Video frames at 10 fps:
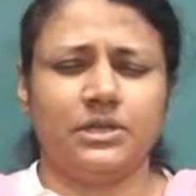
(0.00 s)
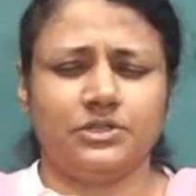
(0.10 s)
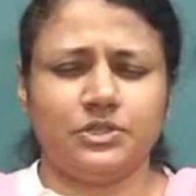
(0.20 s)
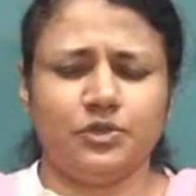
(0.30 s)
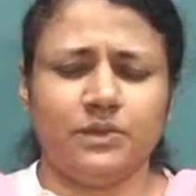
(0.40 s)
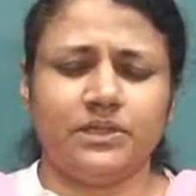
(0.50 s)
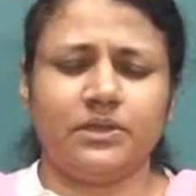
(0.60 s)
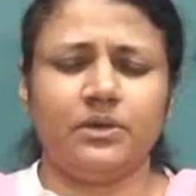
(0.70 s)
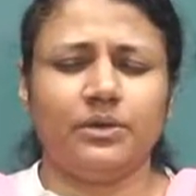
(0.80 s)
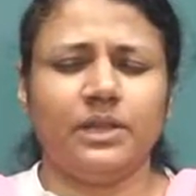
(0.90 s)
To you be the
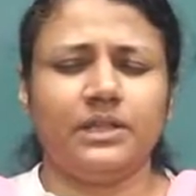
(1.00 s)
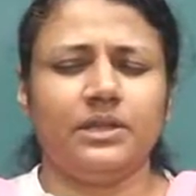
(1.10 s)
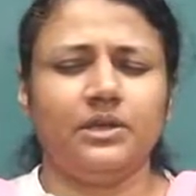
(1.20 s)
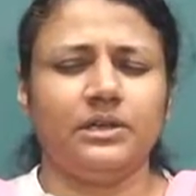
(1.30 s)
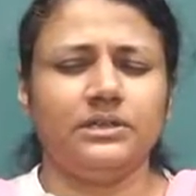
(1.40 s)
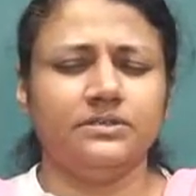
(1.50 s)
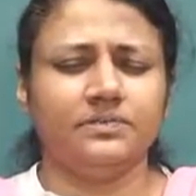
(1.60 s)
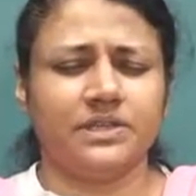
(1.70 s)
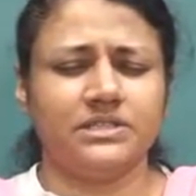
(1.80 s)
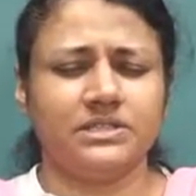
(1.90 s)
glory and the honor.
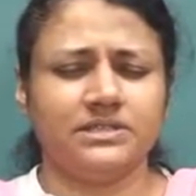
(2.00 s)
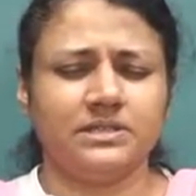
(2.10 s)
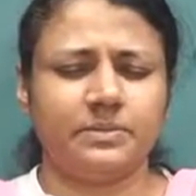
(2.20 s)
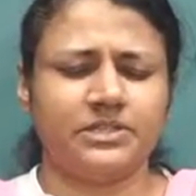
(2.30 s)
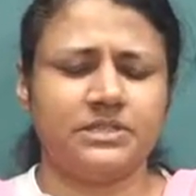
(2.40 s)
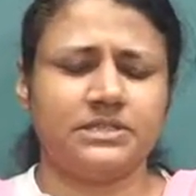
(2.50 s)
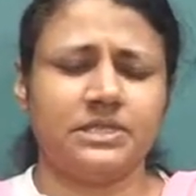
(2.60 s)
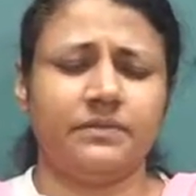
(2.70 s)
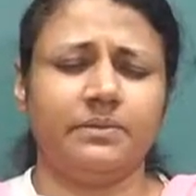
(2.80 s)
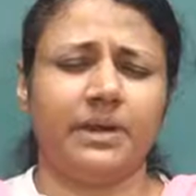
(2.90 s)
In Jesus' precious
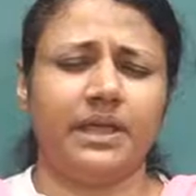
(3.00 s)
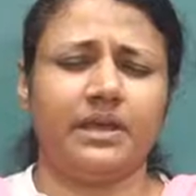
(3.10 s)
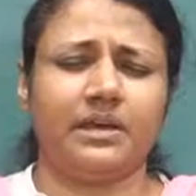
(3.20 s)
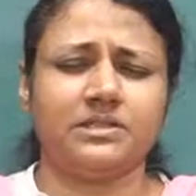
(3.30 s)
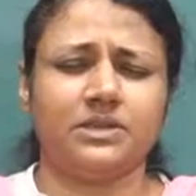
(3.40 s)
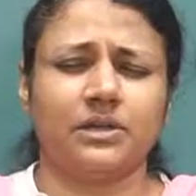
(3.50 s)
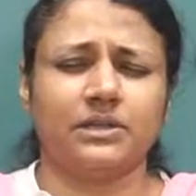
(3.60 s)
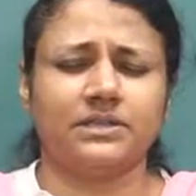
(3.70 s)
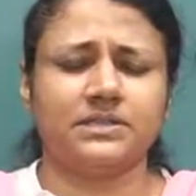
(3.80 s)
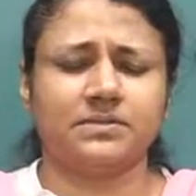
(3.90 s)
name we pray and ask all
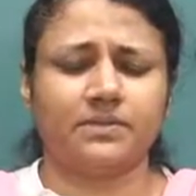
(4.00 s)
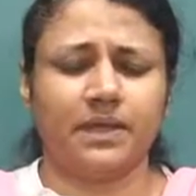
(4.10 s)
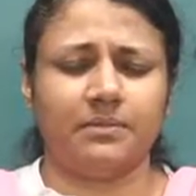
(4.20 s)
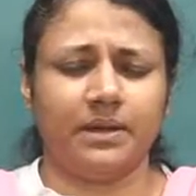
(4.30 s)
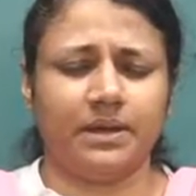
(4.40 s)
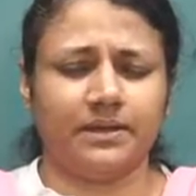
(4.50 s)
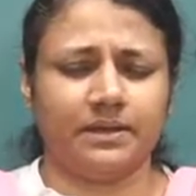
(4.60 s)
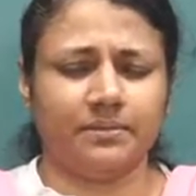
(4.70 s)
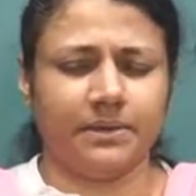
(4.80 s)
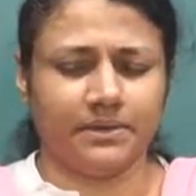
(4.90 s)
this. Amen.
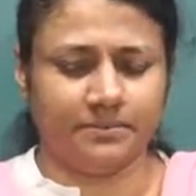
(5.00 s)
Amen.